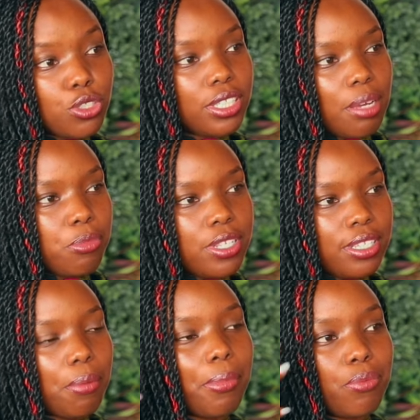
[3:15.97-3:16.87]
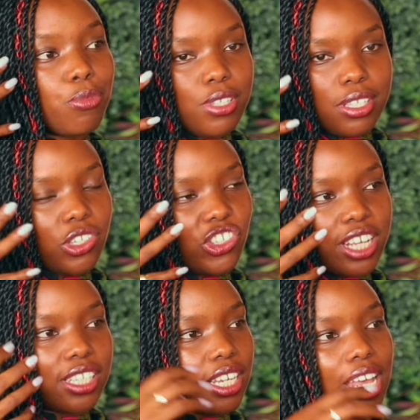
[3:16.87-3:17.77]
doing the music, but music
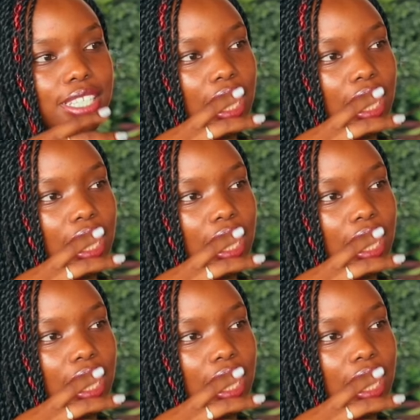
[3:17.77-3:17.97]
just as